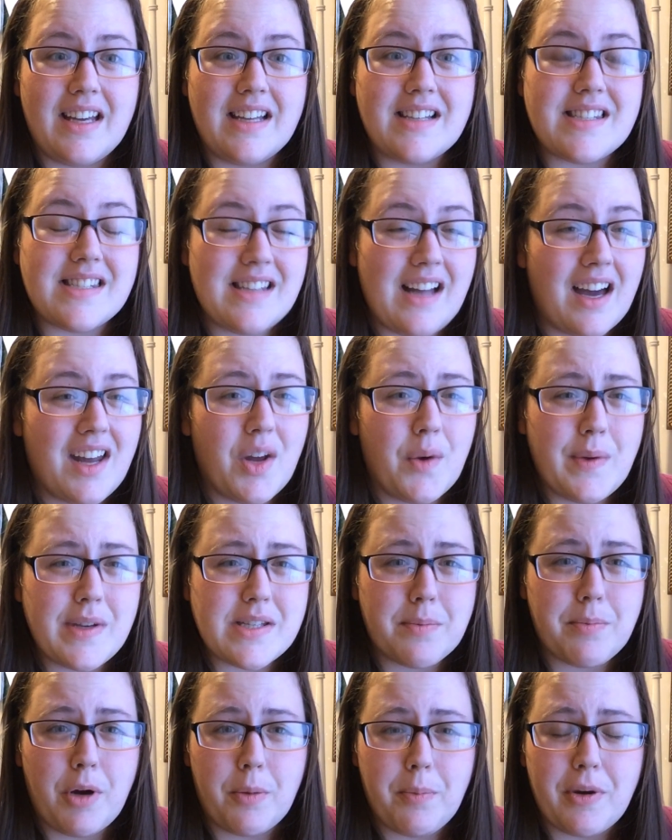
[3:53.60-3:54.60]
it's not
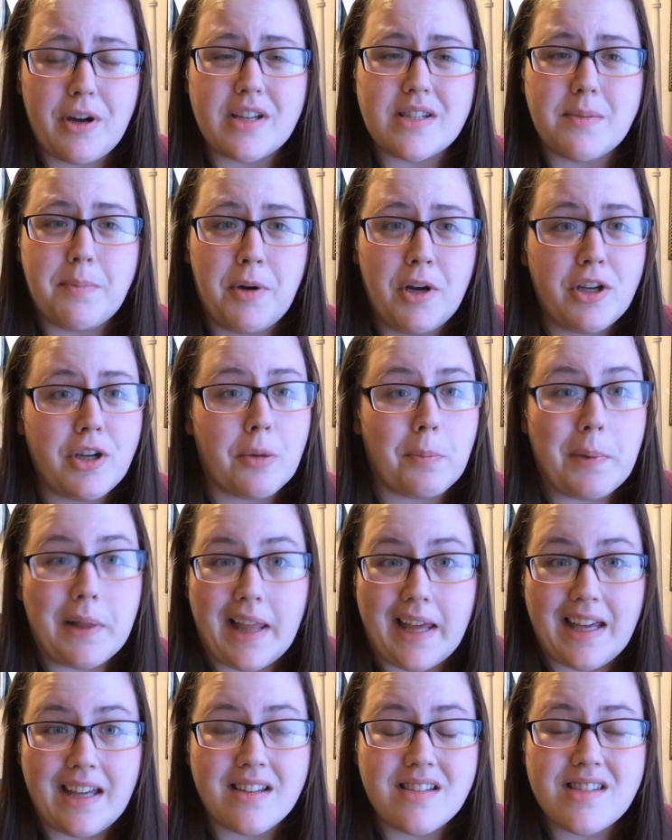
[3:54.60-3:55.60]
always appropriate to put your
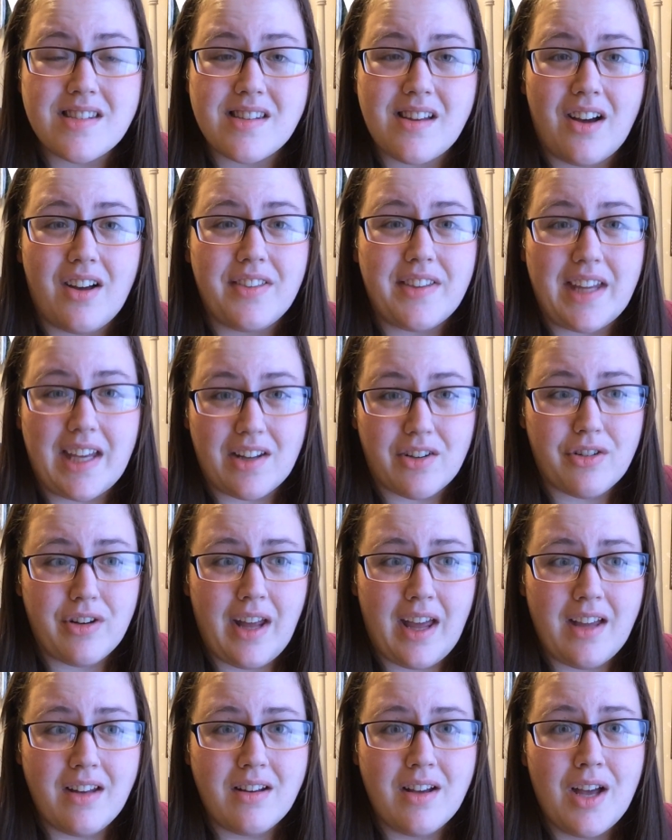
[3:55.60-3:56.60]
plans on the
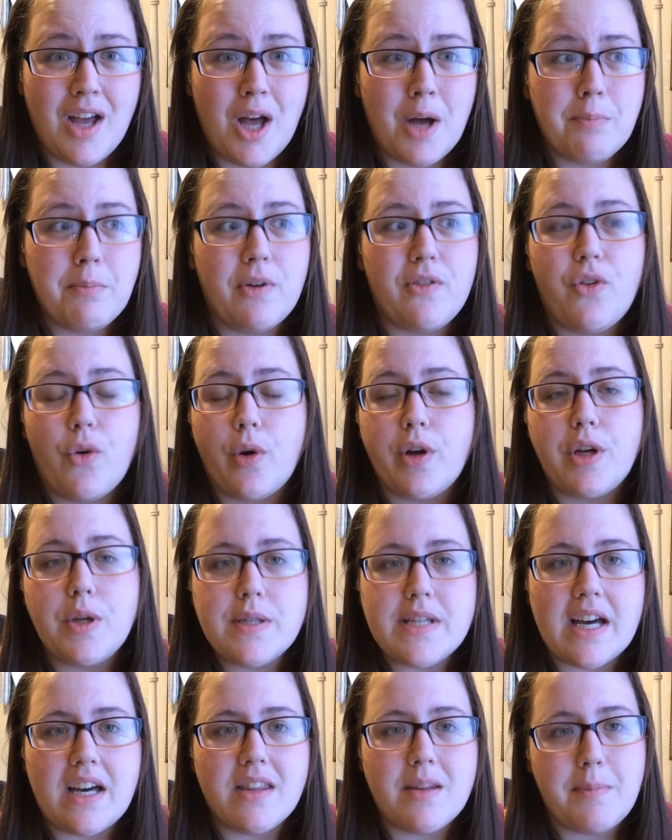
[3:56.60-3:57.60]
internet before
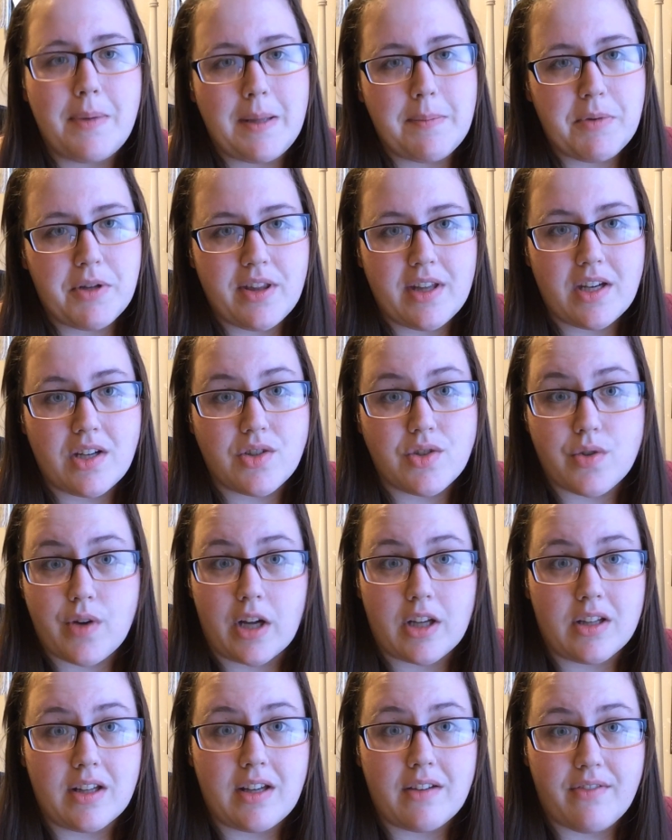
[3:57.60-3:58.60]
you tell the people that it
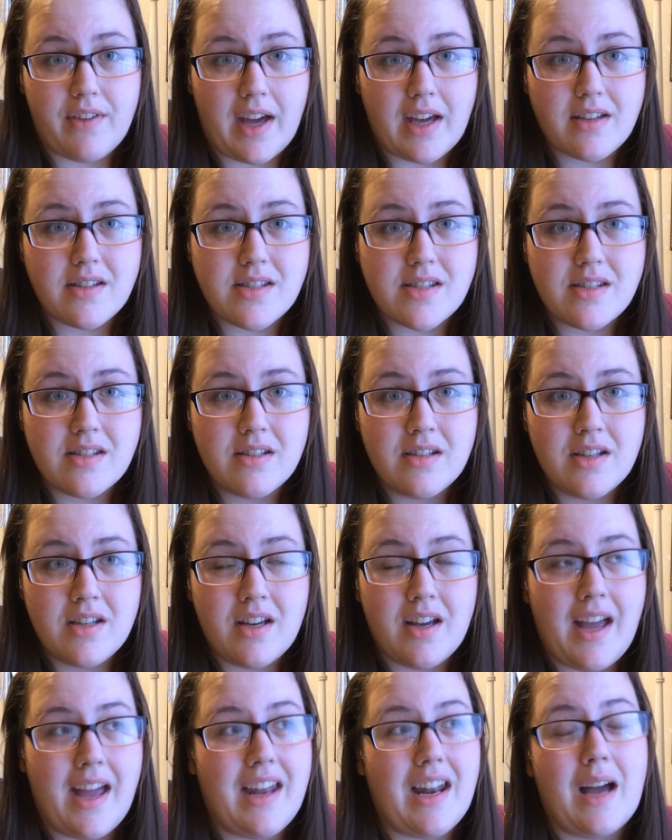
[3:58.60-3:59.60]
directly affects.
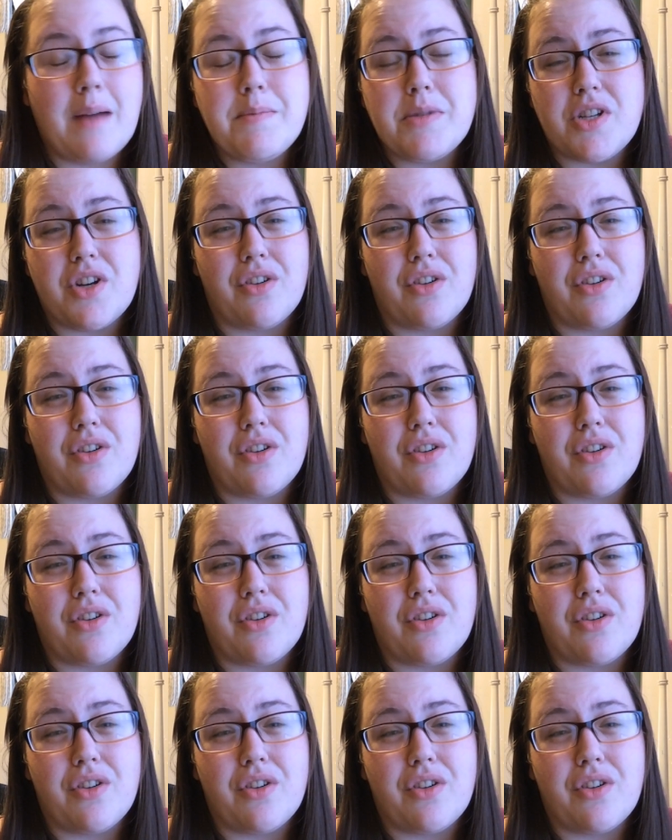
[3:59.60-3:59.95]
And I'm